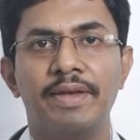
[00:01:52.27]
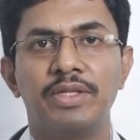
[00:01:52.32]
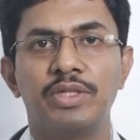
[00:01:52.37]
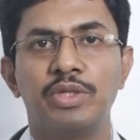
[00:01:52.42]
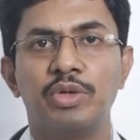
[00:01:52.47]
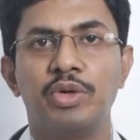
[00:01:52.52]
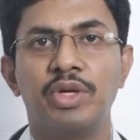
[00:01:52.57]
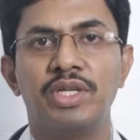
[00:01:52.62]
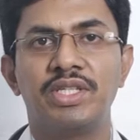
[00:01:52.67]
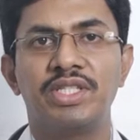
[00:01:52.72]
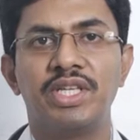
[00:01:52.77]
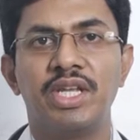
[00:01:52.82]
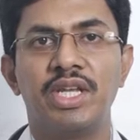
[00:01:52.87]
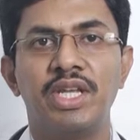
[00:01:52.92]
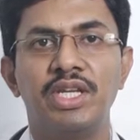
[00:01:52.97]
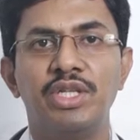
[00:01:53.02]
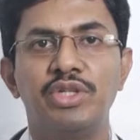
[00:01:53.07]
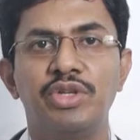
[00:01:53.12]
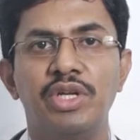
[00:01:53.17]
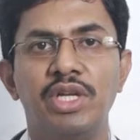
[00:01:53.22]
So a
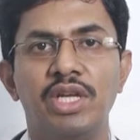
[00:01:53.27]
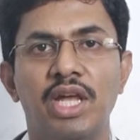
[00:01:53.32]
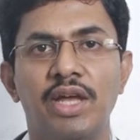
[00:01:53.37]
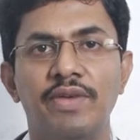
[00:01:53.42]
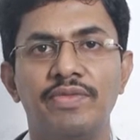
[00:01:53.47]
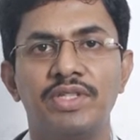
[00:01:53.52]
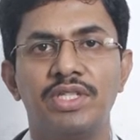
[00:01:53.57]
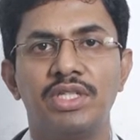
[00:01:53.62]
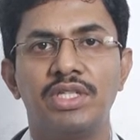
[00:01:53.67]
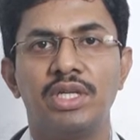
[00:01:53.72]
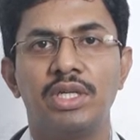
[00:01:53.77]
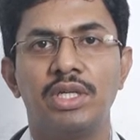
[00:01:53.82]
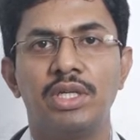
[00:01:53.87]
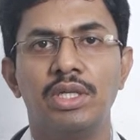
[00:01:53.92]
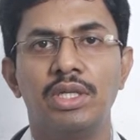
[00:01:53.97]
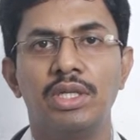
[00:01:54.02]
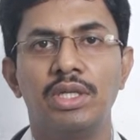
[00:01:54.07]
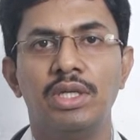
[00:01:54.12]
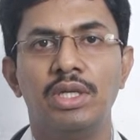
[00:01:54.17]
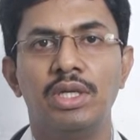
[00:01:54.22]
sedentary lifestyle